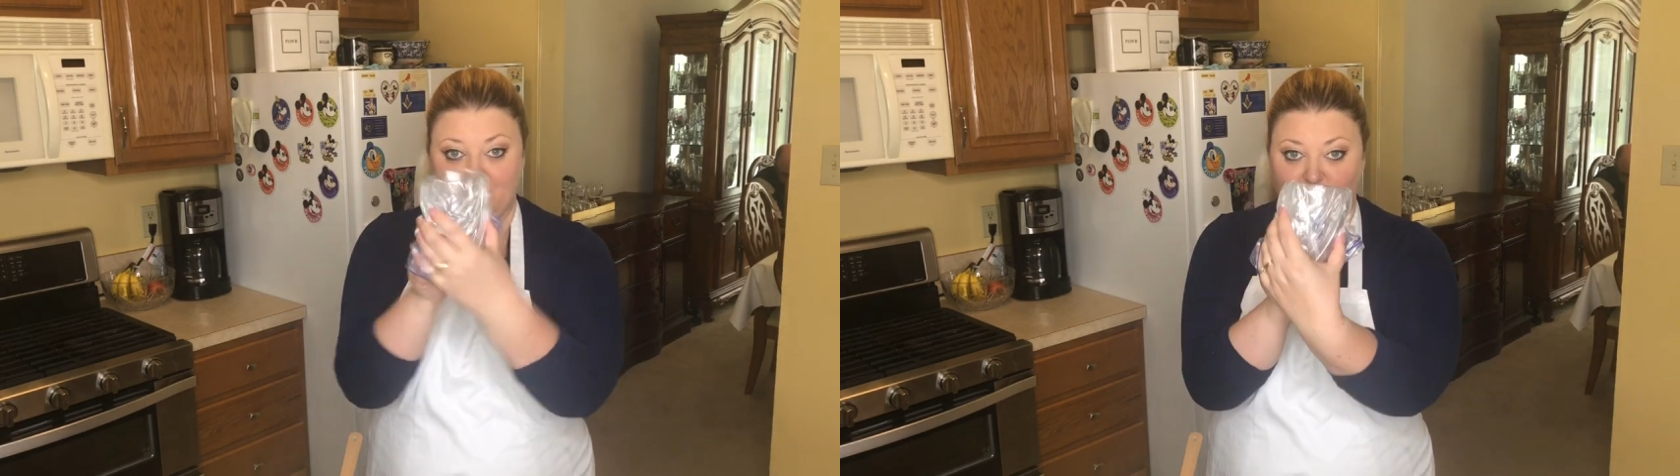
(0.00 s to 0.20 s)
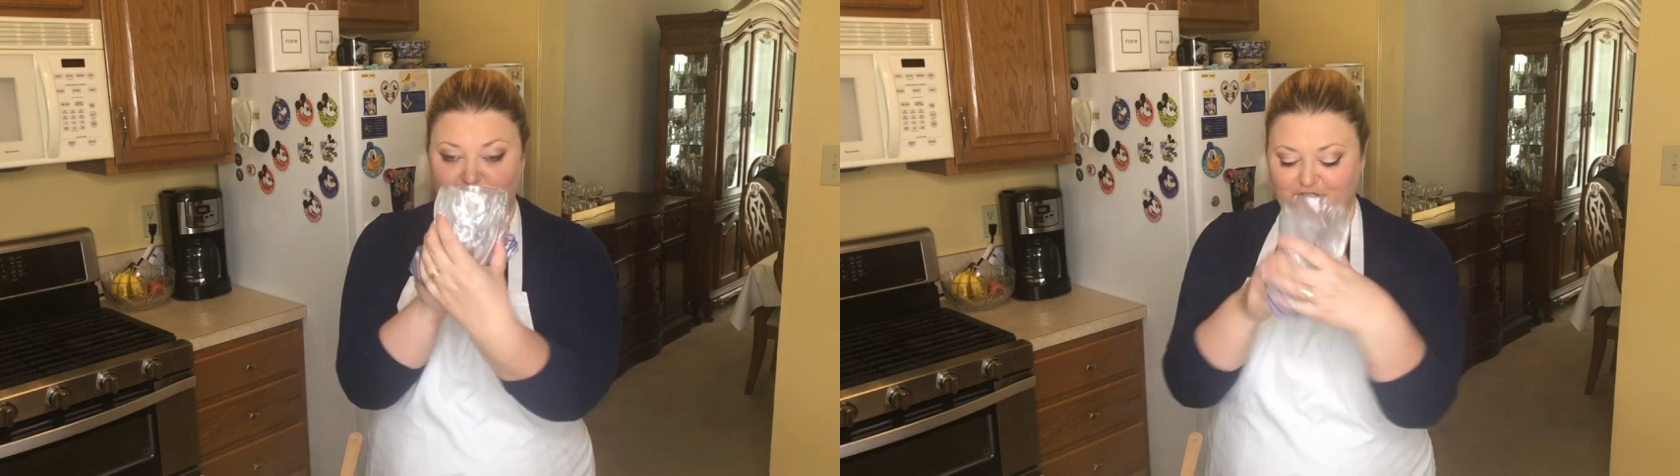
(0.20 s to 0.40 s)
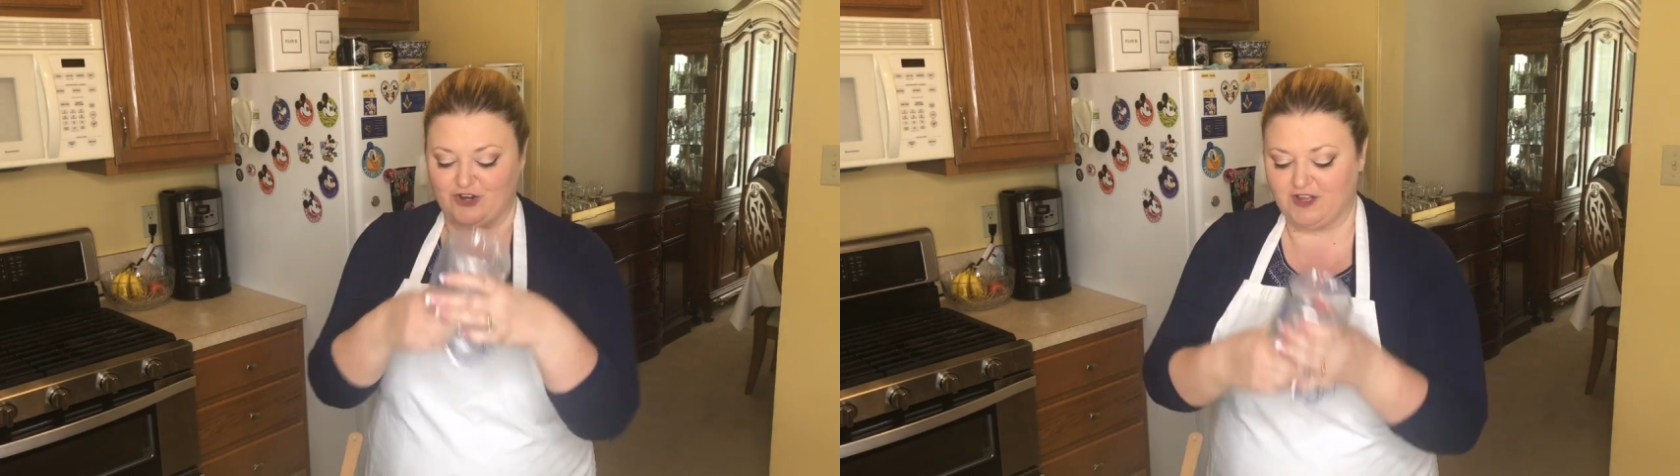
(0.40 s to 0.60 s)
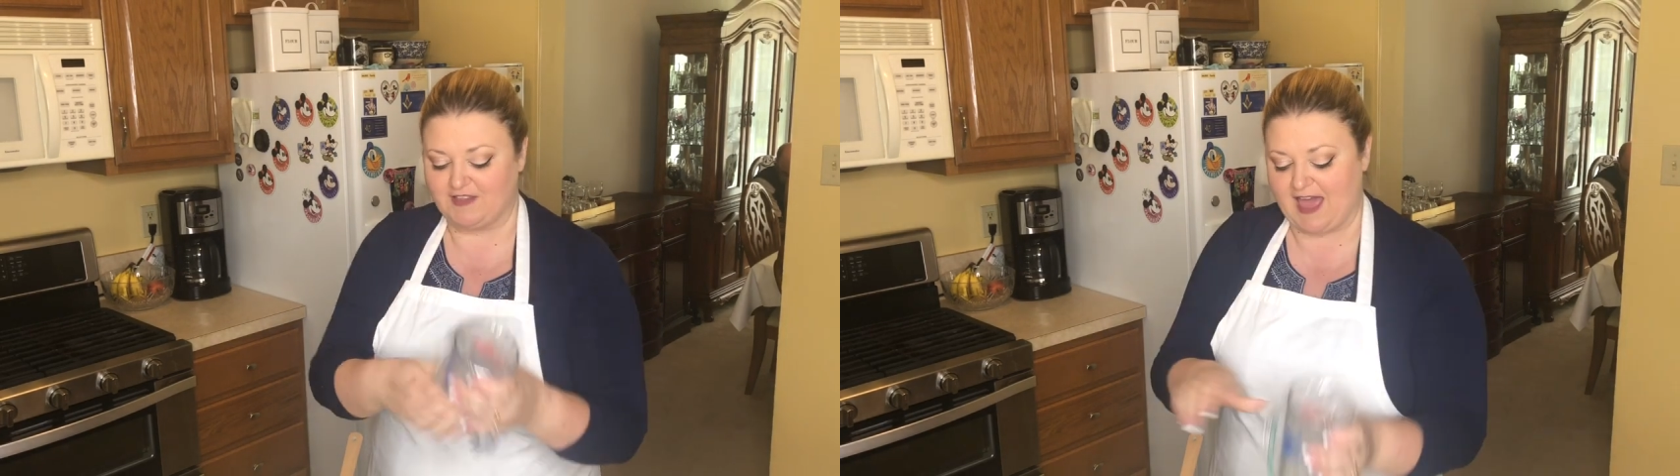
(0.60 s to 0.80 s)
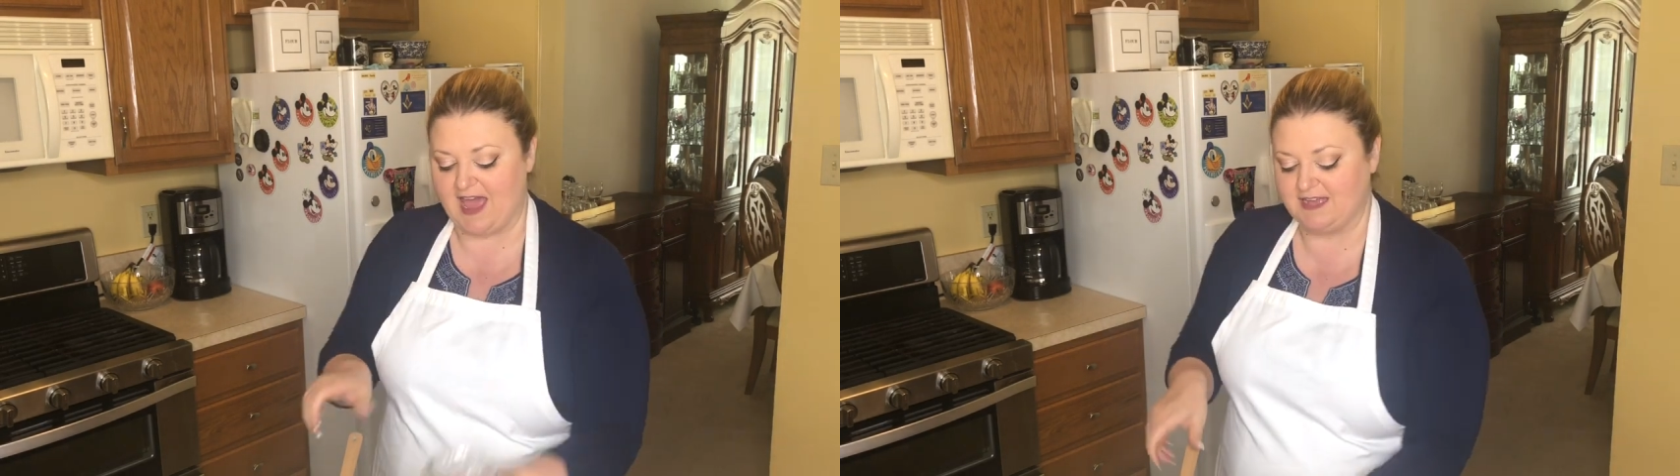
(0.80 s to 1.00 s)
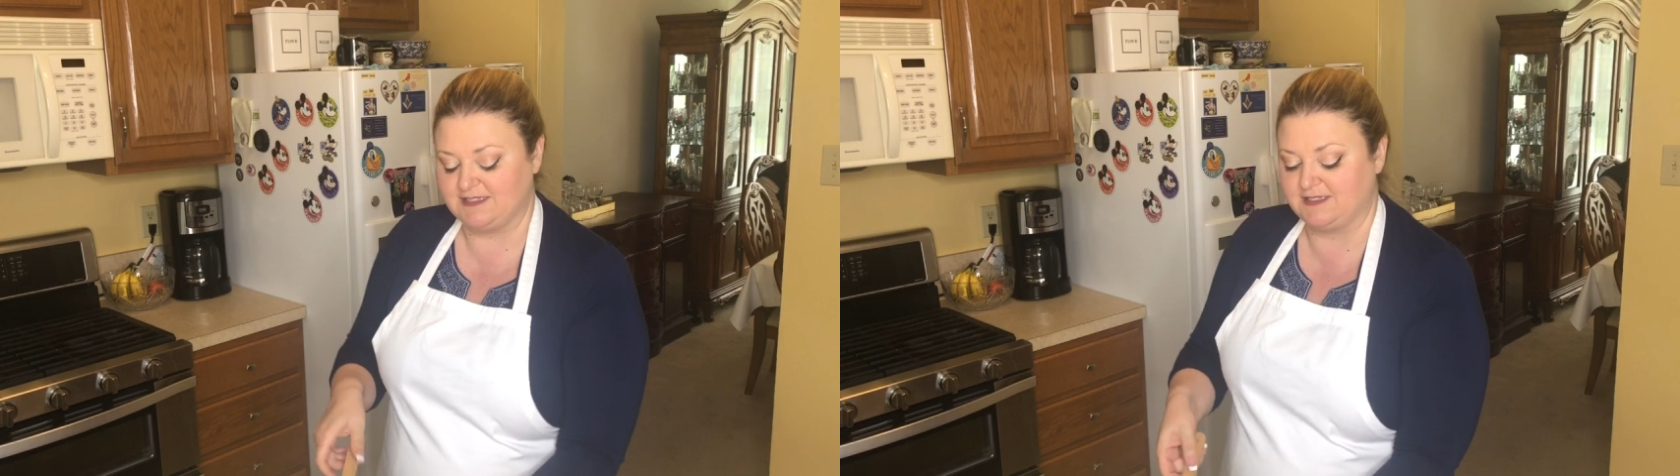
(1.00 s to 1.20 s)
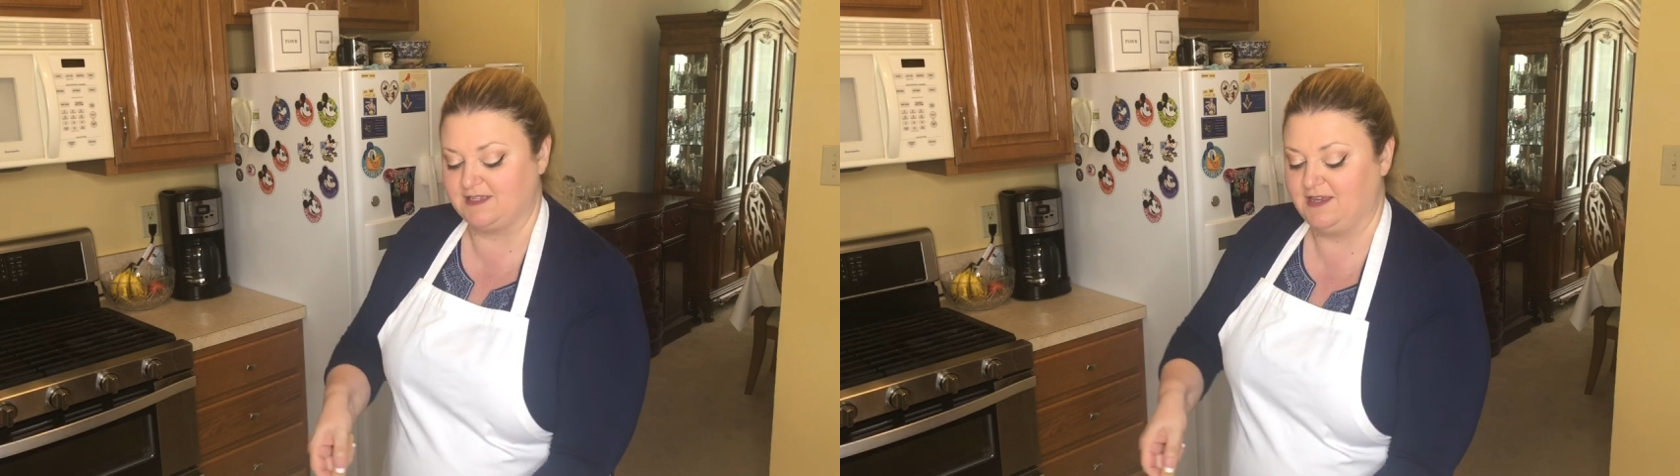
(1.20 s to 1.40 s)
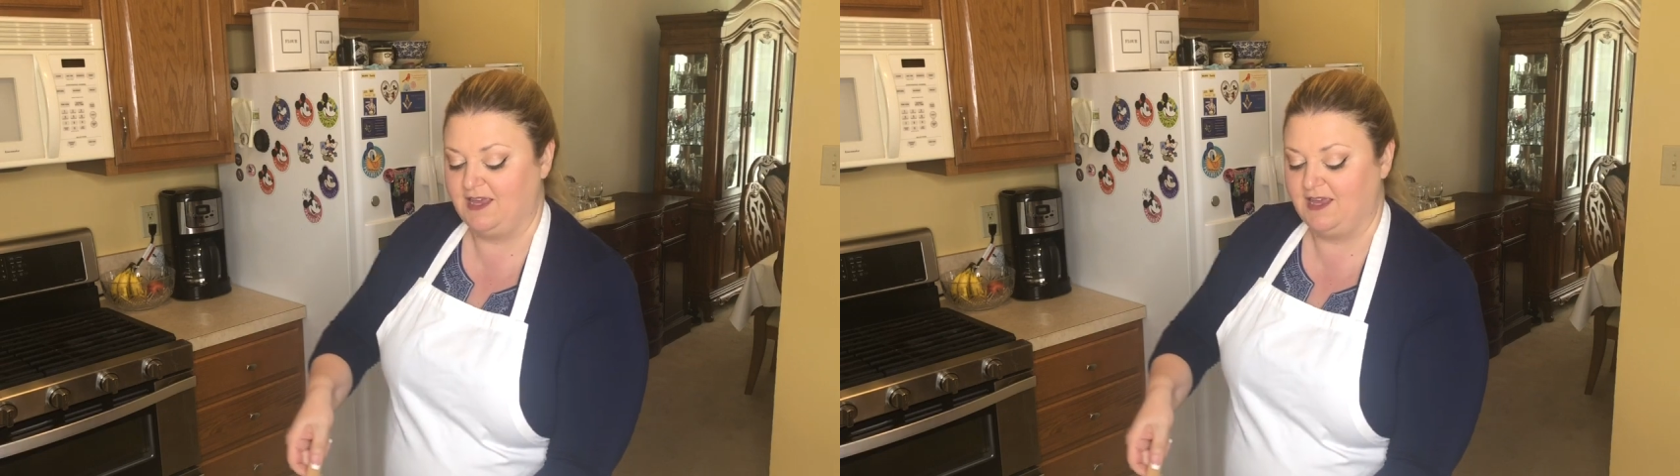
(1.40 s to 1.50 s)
over your glass,